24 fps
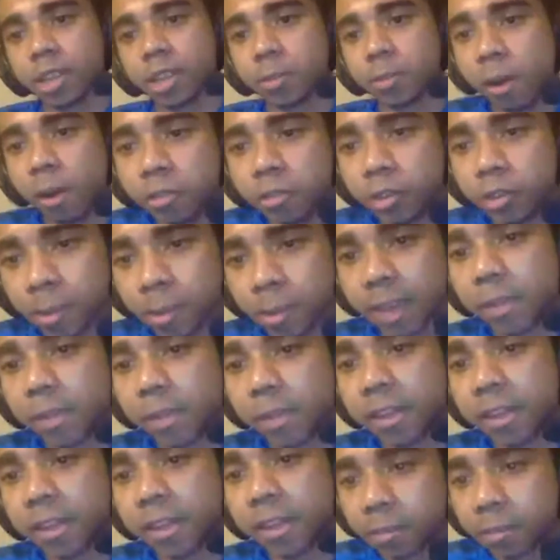So that's where you obviously
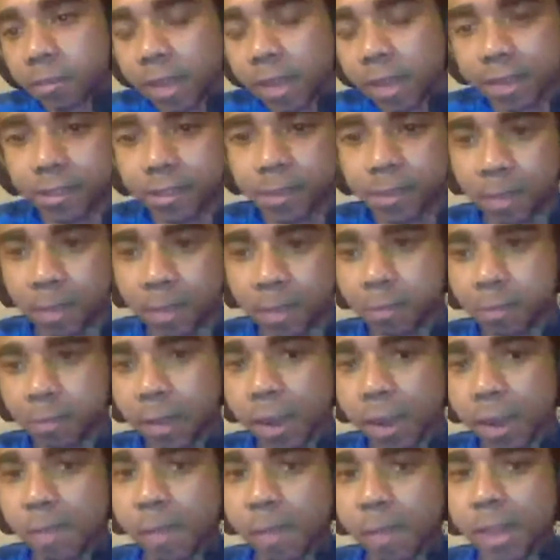get the best gameplay, because I'm
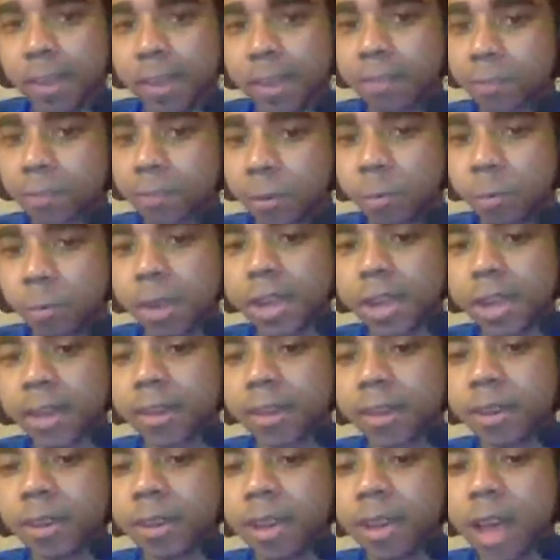playing against the best player I played
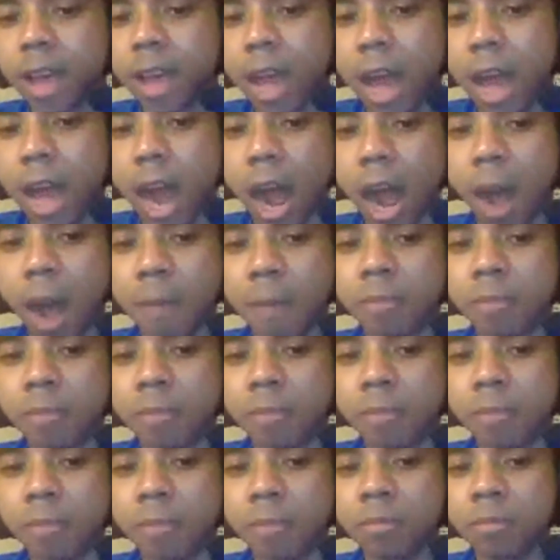against all weekend.
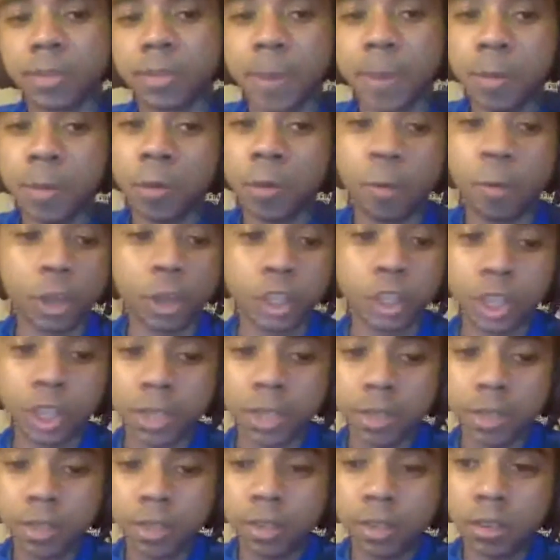So
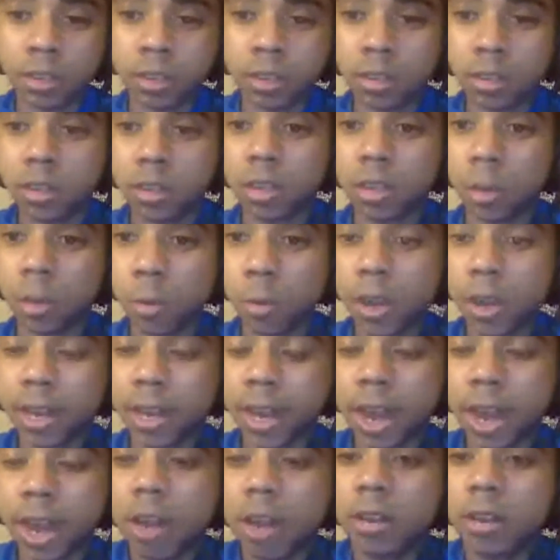people will watch it,
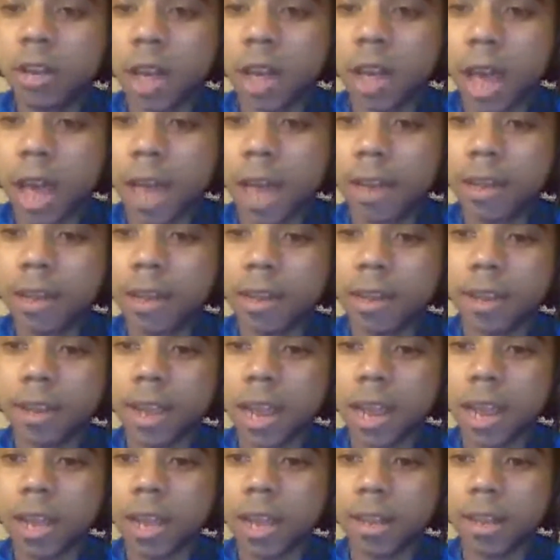they'll work it out,
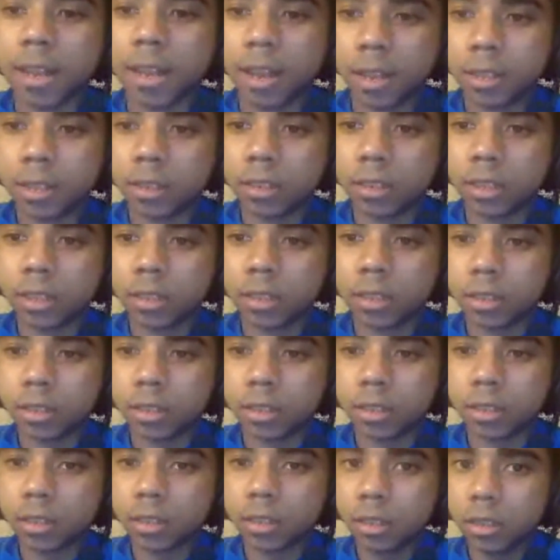and it's
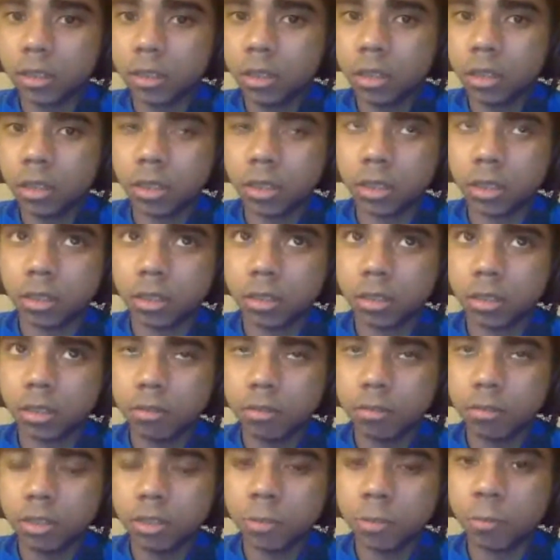
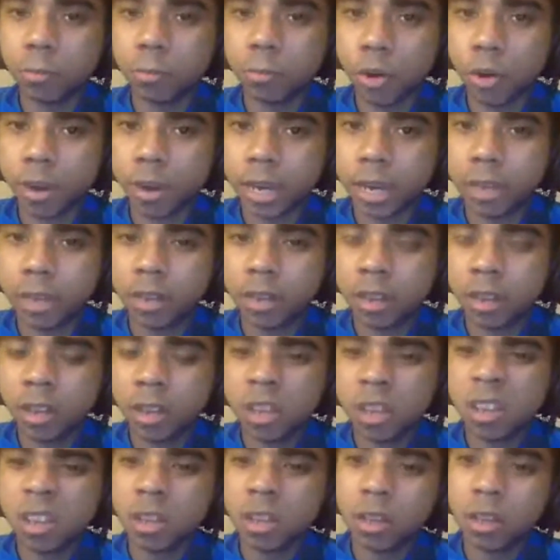not a worry.
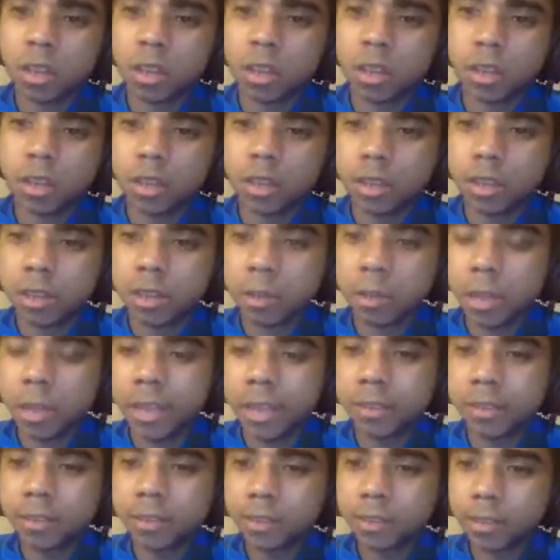
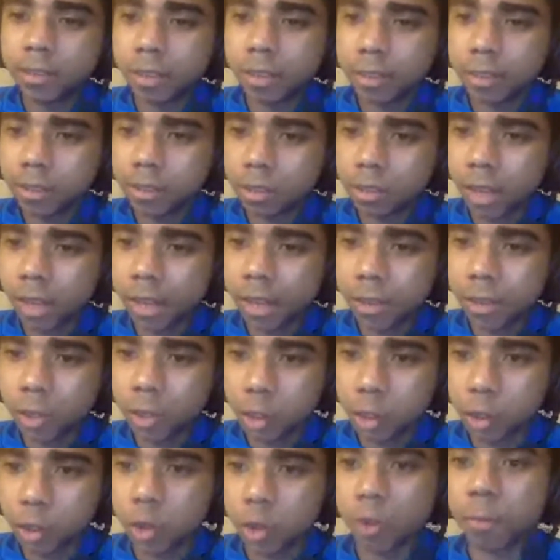It's a slight
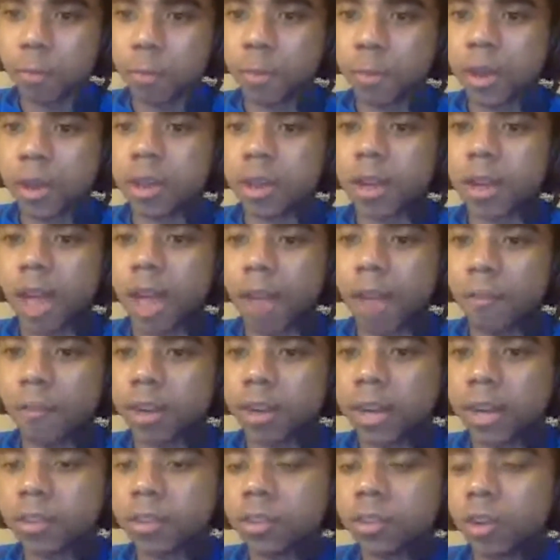concern, but
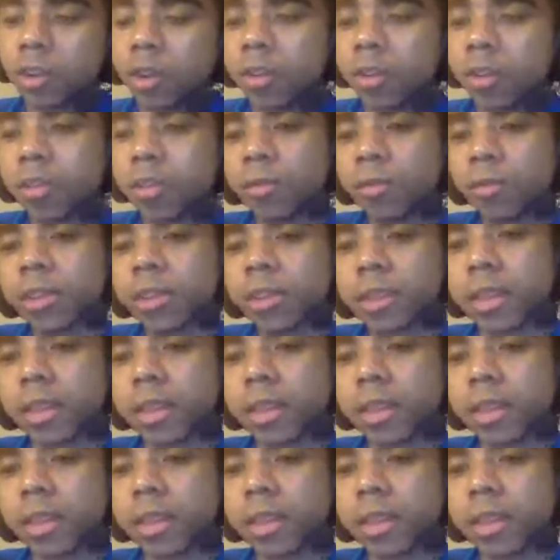everyone else is going through it.